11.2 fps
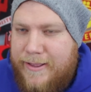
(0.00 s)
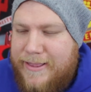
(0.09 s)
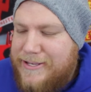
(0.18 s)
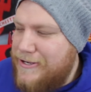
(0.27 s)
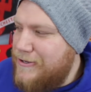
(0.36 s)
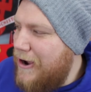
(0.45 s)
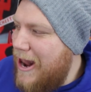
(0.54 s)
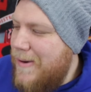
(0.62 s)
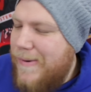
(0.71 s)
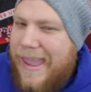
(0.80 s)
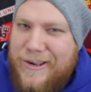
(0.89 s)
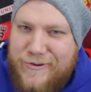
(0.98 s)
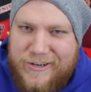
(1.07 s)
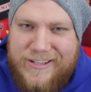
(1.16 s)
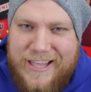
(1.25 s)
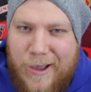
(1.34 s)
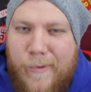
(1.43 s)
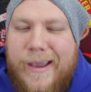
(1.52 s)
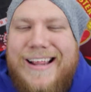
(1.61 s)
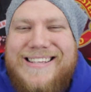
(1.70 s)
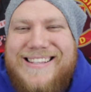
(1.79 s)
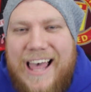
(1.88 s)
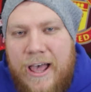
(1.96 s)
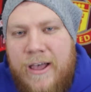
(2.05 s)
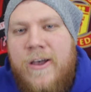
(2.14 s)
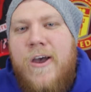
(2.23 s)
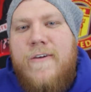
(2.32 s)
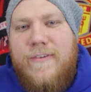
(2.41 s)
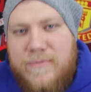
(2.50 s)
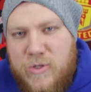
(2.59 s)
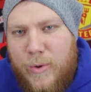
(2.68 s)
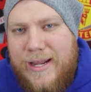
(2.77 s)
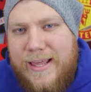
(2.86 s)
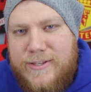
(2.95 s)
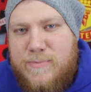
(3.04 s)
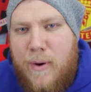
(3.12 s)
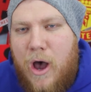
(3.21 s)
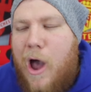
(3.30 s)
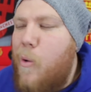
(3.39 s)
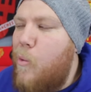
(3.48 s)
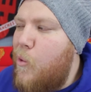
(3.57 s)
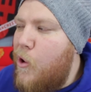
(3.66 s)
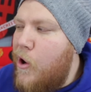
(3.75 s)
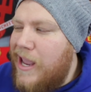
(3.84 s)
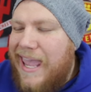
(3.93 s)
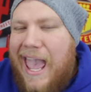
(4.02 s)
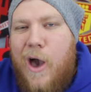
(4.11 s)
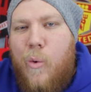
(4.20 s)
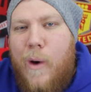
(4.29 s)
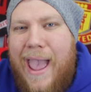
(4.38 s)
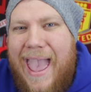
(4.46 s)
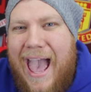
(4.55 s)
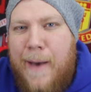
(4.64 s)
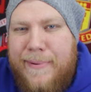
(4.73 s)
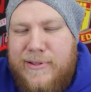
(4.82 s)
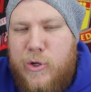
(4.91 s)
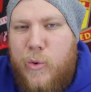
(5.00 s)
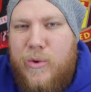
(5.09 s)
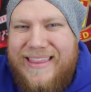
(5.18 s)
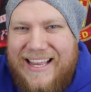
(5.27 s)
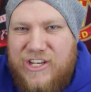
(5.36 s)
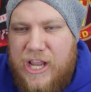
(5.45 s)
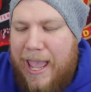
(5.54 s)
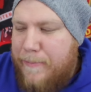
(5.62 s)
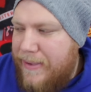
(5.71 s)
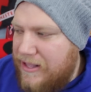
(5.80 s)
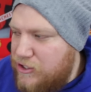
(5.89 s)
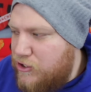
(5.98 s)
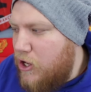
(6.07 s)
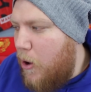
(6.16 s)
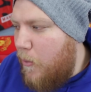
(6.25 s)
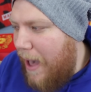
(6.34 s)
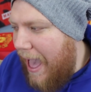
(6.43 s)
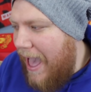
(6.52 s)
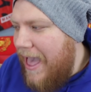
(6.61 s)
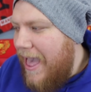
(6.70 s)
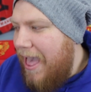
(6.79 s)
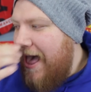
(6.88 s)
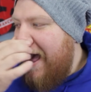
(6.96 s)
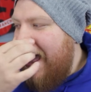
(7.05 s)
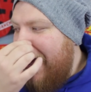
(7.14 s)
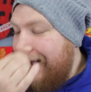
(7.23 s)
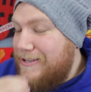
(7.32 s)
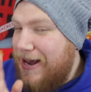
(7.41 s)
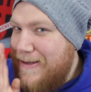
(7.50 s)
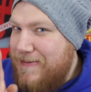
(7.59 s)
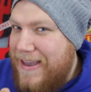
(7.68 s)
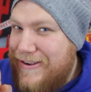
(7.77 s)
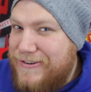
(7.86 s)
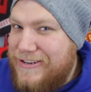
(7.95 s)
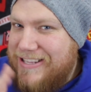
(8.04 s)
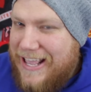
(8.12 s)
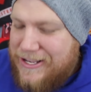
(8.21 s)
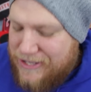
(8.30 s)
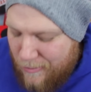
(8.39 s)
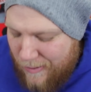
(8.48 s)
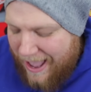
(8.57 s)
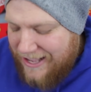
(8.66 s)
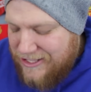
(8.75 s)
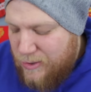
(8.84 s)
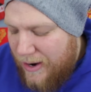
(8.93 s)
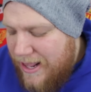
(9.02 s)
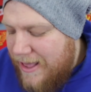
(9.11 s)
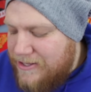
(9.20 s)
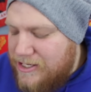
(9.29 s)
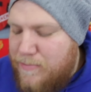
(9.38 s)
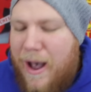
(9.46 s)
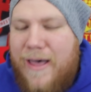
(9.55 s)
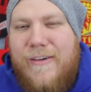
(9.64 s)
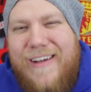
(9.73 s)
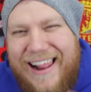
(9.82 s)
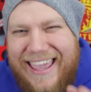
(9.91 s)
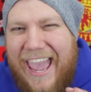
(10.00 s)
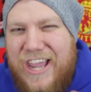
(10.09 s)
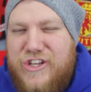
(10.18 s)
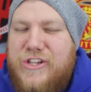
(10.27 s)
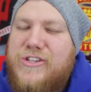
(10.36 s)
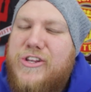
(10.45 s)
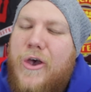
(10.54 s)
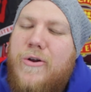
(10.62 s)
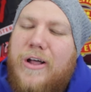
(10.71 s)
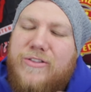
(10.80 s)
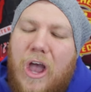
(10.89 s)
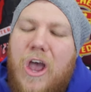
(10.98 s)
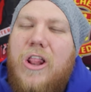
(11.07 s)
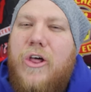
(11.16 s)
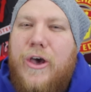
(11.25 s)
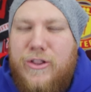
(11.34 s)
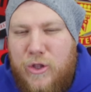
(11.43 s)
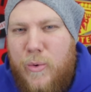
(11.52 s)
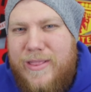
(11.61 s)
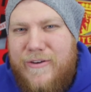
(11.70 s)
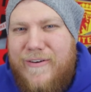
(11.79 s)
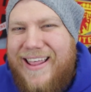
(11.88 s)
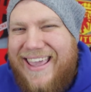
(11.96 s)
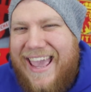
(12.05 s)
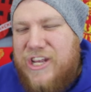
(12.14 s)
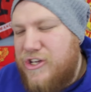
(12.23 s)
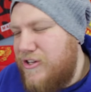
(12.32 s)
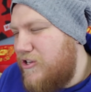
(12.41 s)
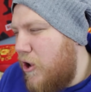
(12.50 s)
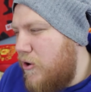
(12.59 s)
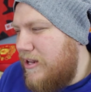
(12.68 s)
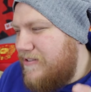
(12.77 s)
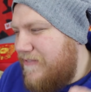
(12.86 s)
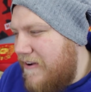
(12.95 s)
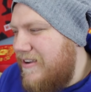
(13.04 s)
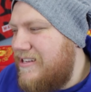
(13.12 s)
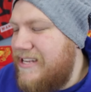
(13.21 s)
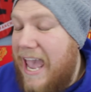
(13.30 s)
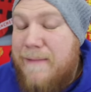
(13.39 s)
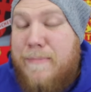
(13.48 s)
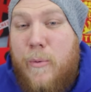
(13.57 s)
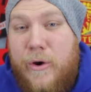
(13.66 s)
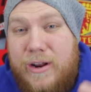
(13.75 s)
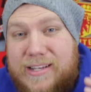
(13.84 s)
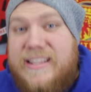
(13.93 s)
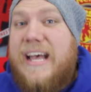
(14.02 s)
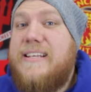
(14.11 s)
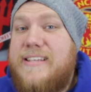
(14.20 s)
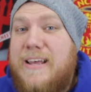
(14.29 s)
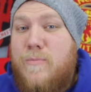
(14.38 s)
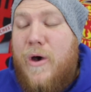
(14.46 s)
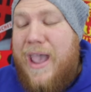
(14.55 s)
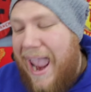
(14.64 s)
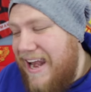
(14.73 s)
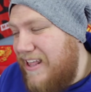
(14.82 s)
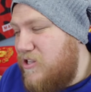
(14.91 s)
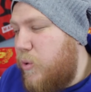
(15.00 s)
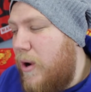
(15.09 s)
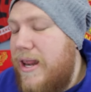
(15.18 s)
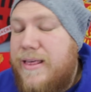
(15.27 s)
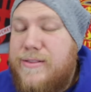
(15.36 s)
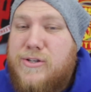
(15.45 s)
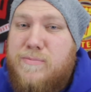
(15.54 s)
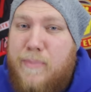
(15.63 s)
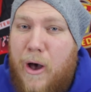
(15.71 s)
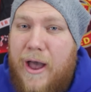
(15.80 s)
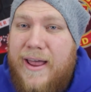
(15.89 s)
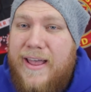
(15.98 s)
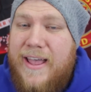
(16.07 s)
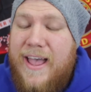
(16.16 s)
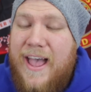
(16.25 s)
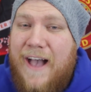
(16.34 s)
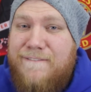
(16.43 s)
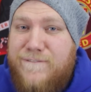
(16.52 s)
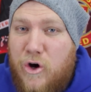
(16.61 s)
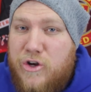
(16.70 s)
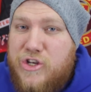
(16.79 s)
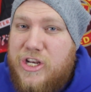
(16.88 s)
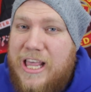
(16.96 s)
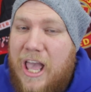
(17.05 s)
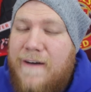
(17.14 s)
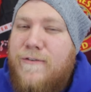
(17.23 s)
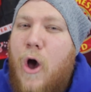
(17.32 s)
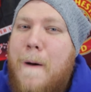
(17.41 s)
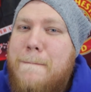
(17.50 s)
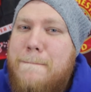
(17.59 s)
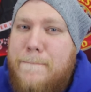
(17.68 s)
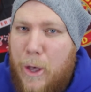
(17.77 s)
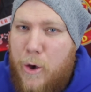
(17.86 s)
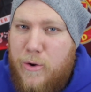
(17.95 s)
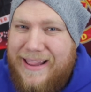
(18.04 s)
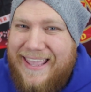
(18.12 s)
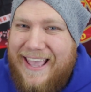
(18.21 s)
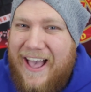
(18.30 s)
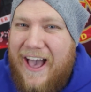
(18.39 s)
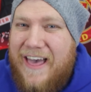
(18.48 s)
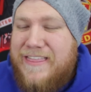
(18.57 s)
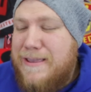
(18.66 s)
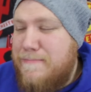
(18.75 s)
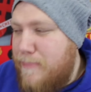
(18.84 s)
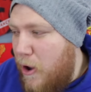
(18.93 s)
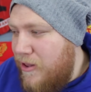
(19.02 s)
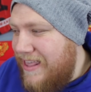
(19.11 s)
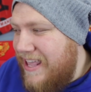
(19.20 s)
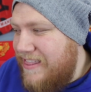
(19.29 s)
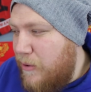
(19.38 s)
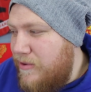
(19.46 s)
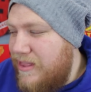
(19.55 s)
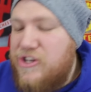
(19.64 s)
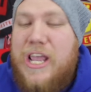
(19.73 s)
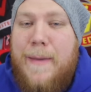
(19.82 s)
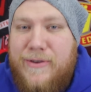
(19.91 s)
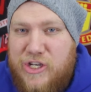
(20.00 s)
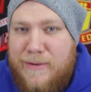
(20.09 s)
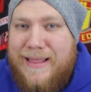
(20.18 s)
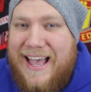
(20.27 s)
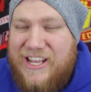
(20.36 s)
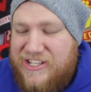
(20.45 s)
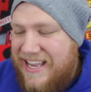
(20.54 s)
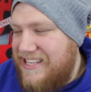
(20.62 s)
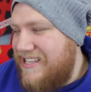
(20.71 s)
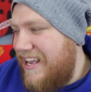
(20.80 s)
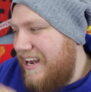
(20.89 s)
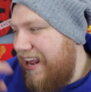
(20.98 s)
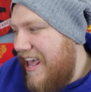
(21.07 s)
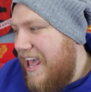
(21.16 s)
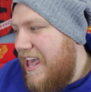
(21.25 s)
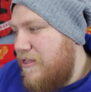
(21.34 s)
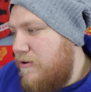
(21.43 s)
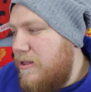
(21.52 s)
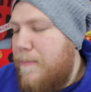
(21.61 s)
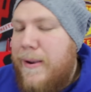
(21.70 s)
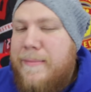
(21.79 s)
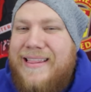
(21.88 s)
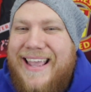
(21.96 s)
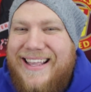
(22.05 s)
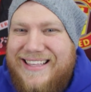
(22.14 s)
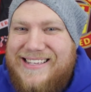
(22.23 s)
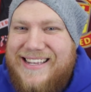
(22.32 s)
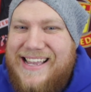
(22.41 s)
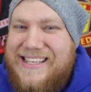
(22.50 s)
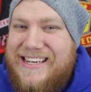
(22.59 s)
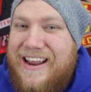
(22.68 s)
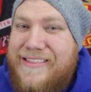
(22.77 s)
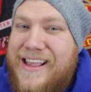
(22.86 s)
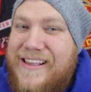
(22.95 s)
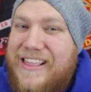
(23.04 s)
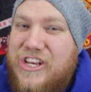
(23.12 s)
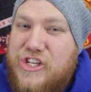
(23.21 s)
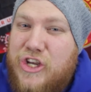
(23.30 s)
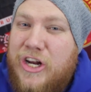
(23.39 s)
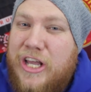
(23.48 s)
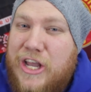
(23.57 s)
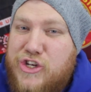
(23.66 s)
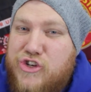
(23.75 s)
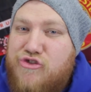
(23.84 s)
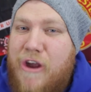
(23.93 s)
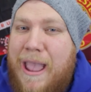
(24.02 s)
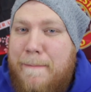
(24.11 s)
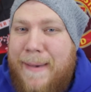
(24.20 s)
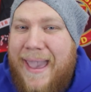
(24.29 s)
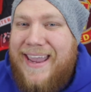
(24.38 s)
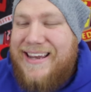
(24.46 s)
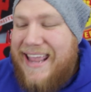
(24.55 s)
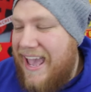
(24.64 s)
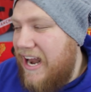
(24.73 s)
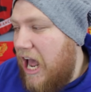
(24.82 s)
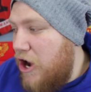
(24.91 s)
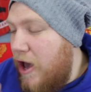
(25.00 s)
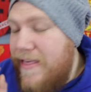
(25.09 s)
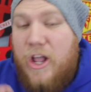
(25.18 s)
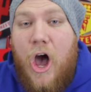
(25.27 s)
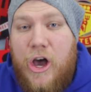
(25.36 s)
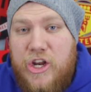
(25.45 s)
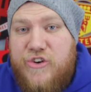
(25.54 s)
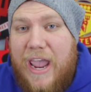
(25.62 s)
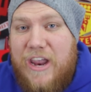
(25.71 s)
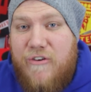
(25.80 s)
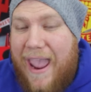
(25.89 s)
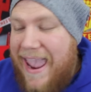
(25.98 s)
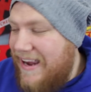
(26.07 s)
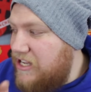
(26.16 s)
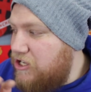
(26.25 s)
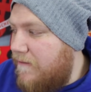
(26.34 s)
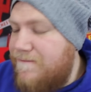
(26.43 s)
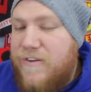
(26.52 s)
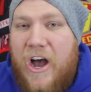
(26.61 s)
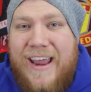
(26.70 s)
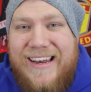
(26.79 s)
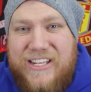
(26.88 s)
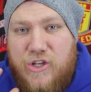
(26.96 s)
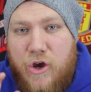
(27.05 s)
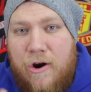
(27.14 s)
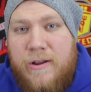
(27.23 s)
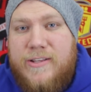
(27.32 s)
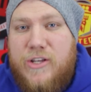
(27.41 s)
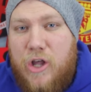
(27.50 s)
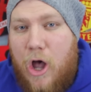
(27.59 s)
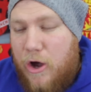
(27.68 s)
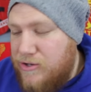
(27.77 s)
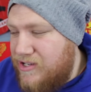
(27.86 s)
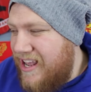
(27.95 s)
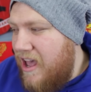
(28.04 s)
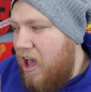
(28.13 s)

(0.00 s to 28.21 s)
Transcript: this is going to be interesting. We're going to start from 20th spot and work our way up to the champions. So it's going to be interesting. So in 20th spot, the relegation zone. I don't like doing the relegation zone. It's very sad, but we're going to start somewhere. And in 20th spot, unfortunately, I've got Burnley. I think Burnley, they were in the Championship last season. They're in the Premier League this season. I think they're just going to go straight back down. I know they got Andre Gray, and he's on fire, and he's scoring lots of goals.